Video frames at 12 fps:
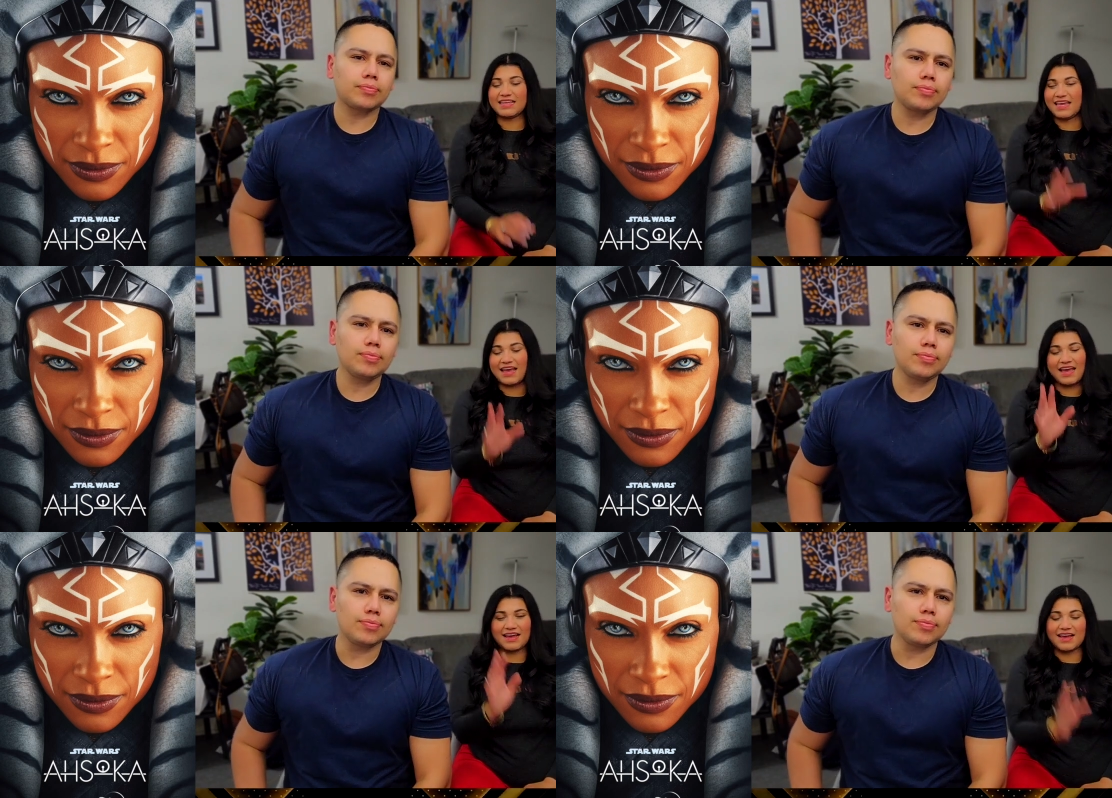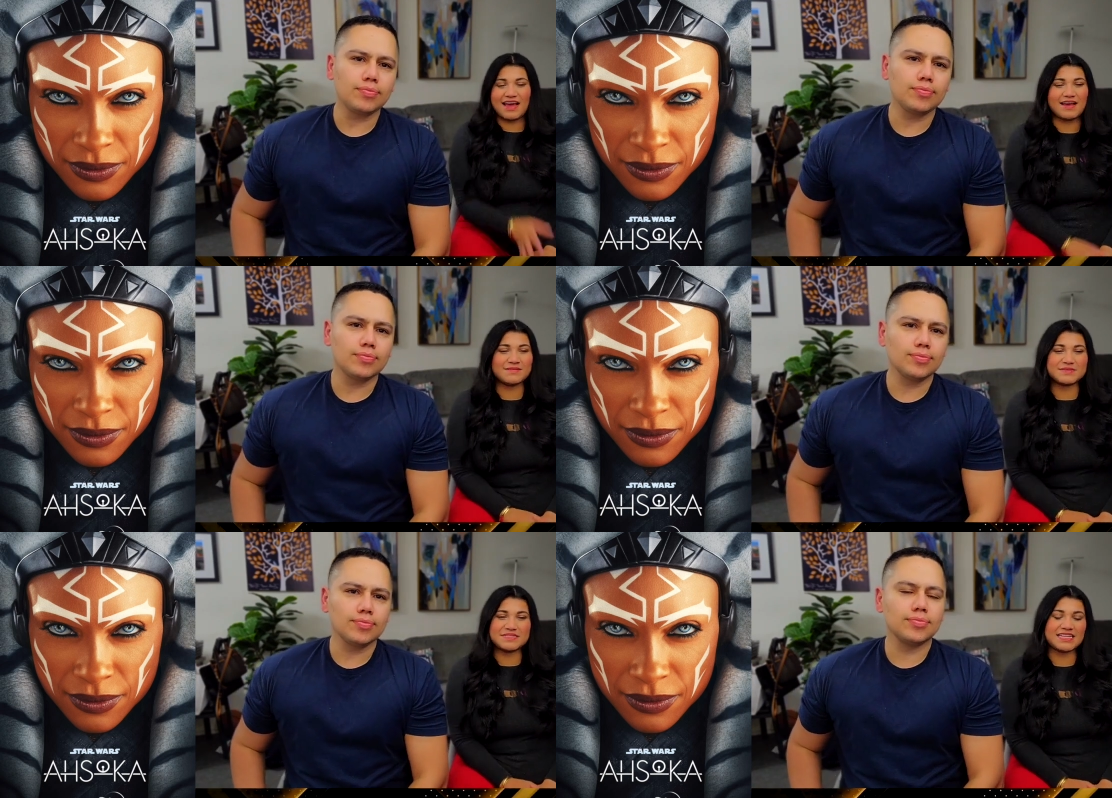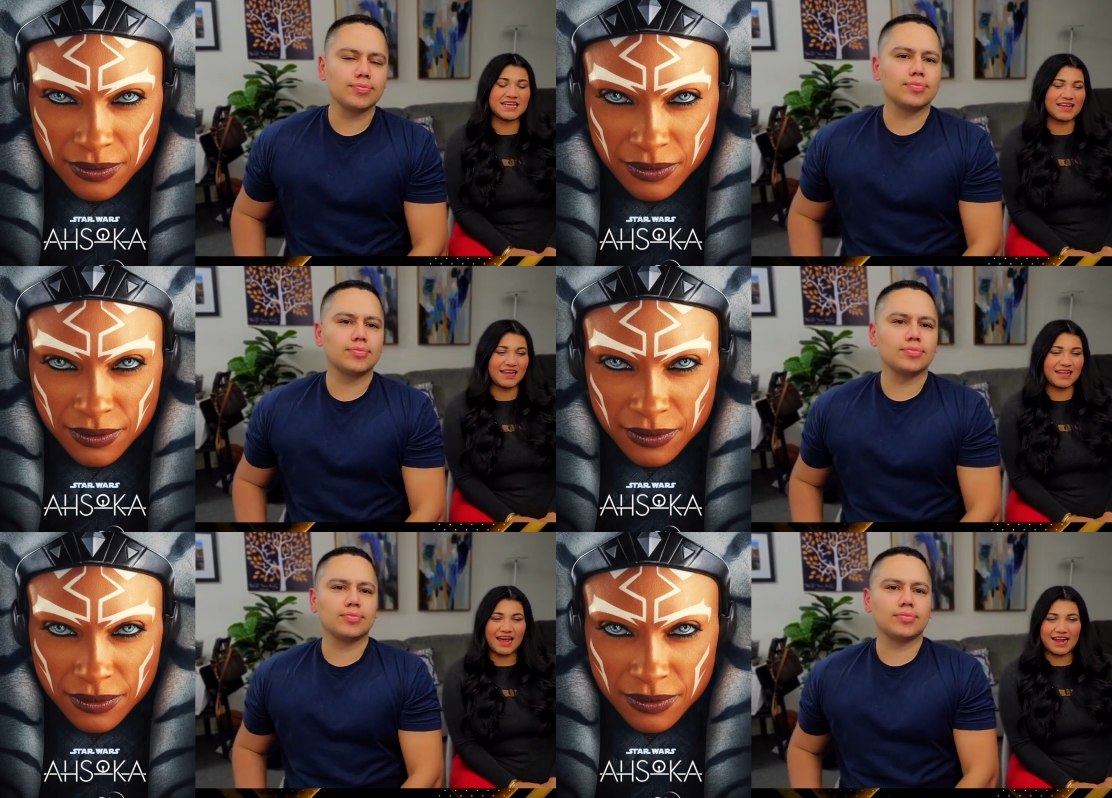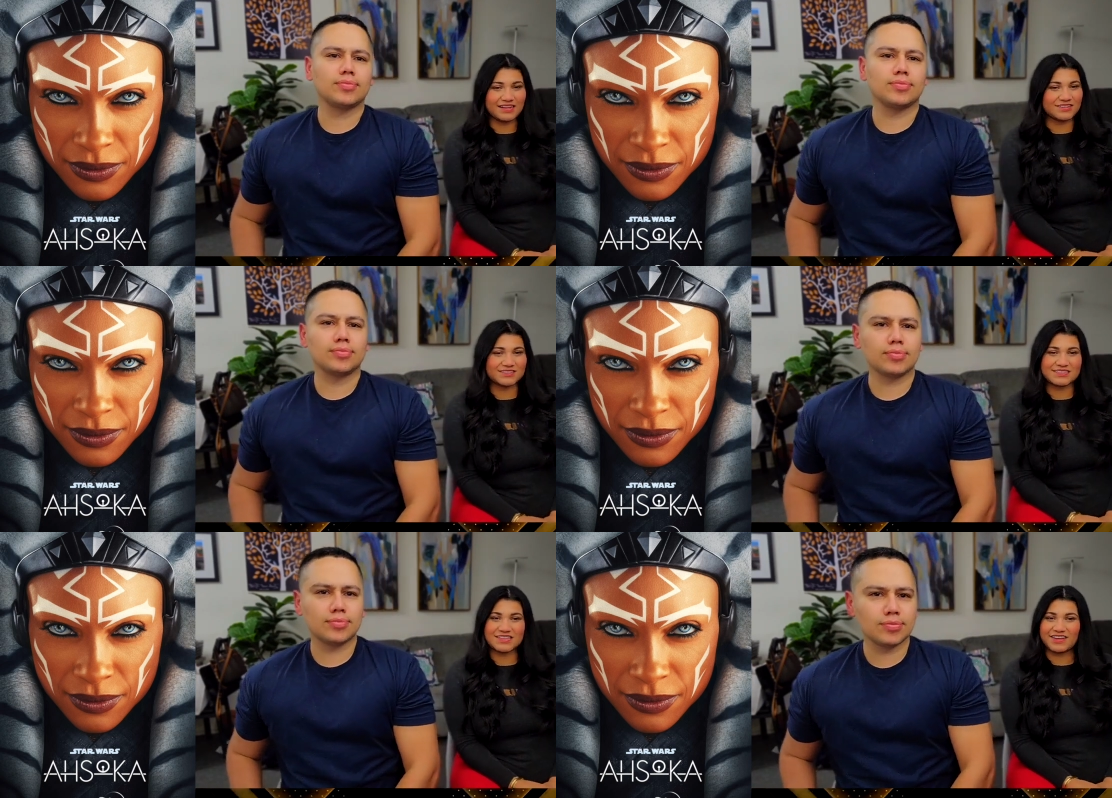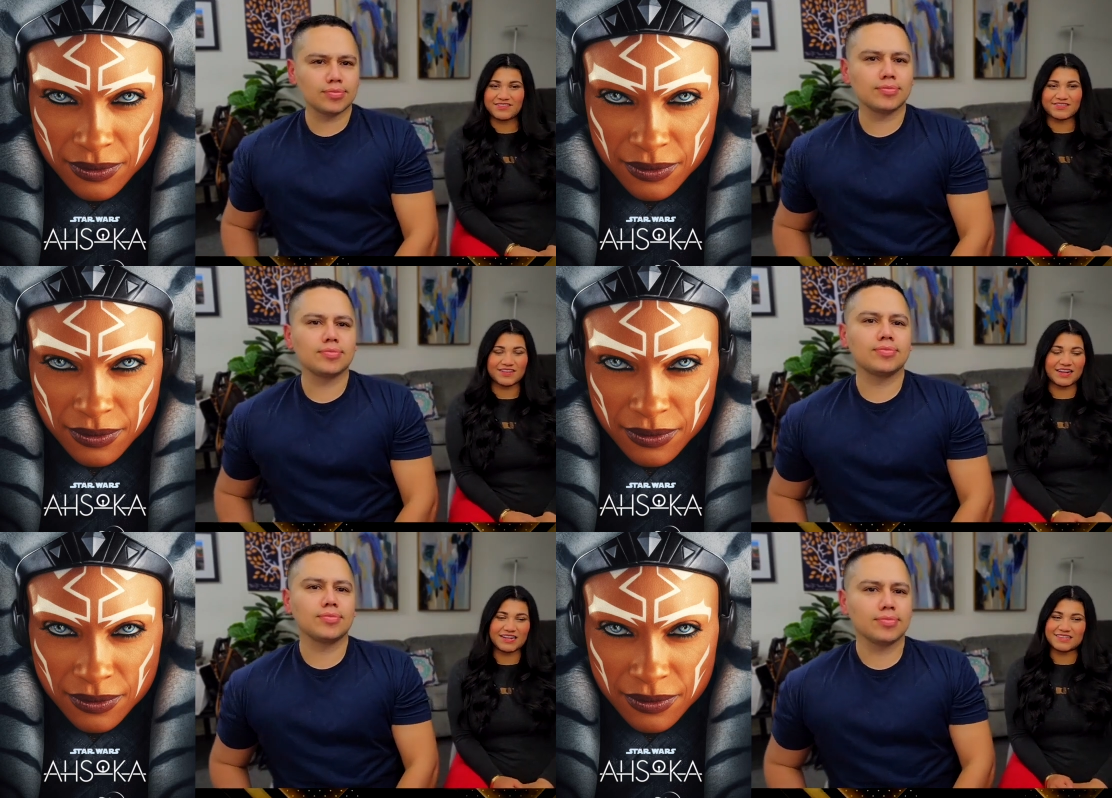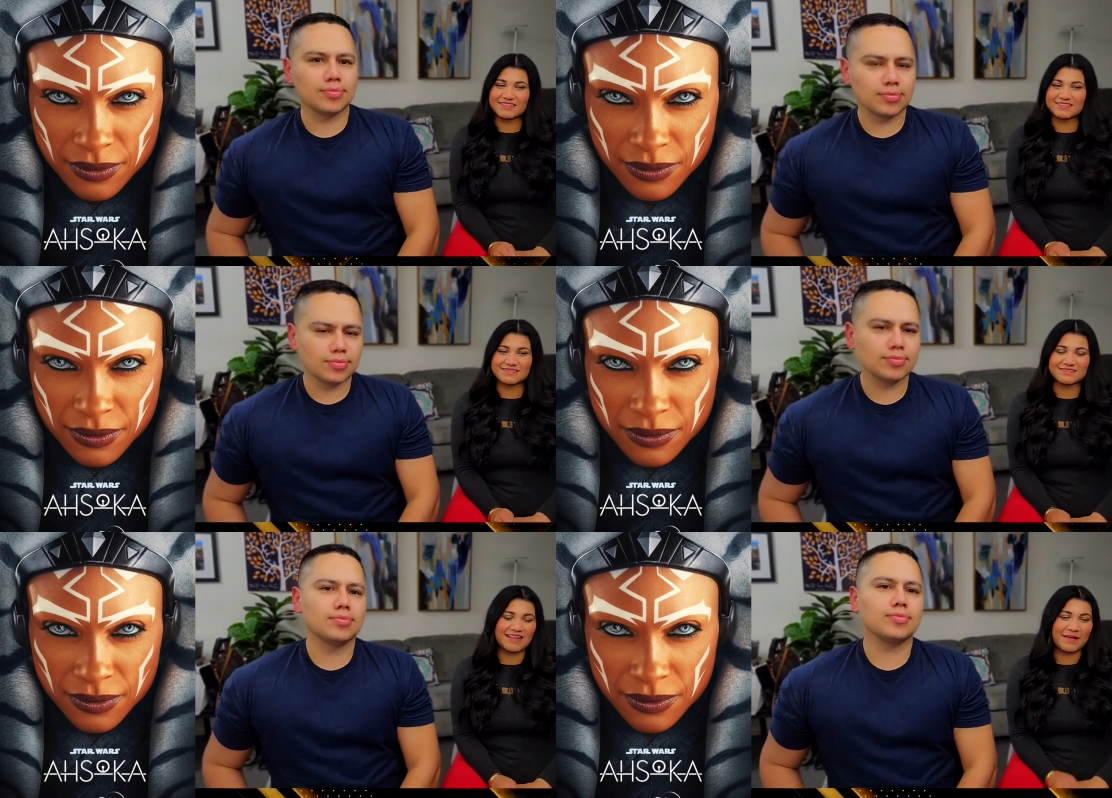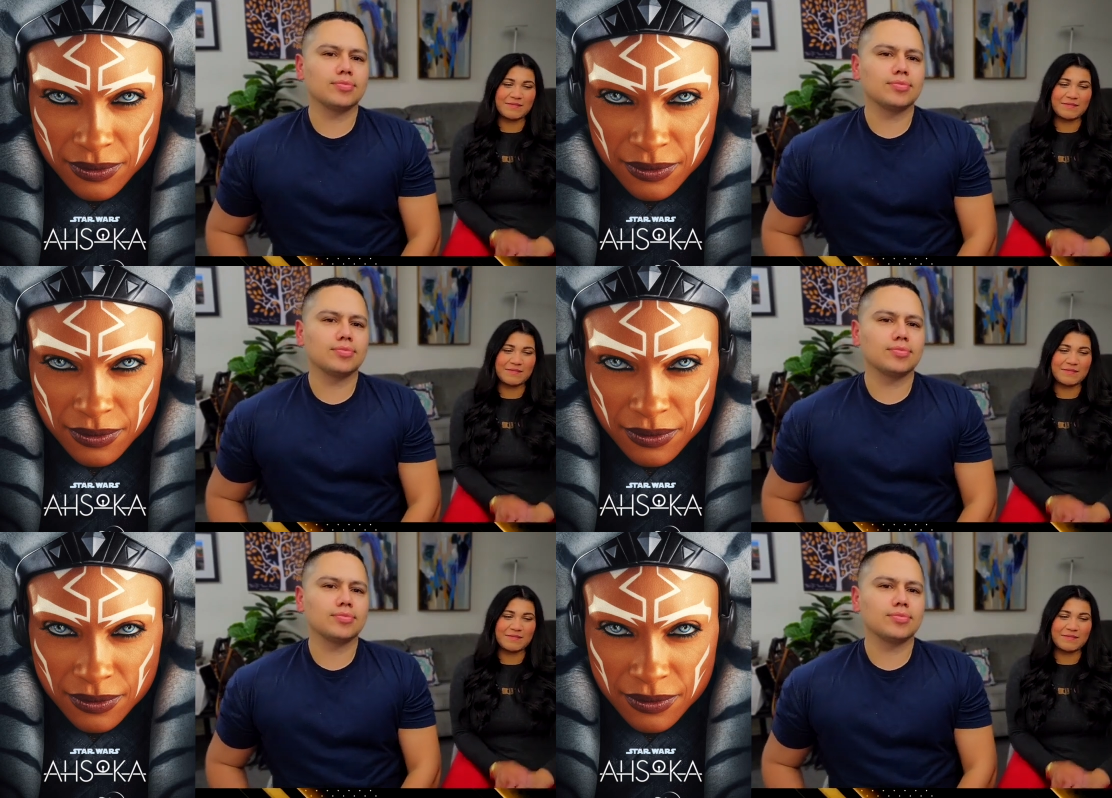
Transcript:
Speaker 1: Yeah, I'm seeing a lot of good stuff on it. I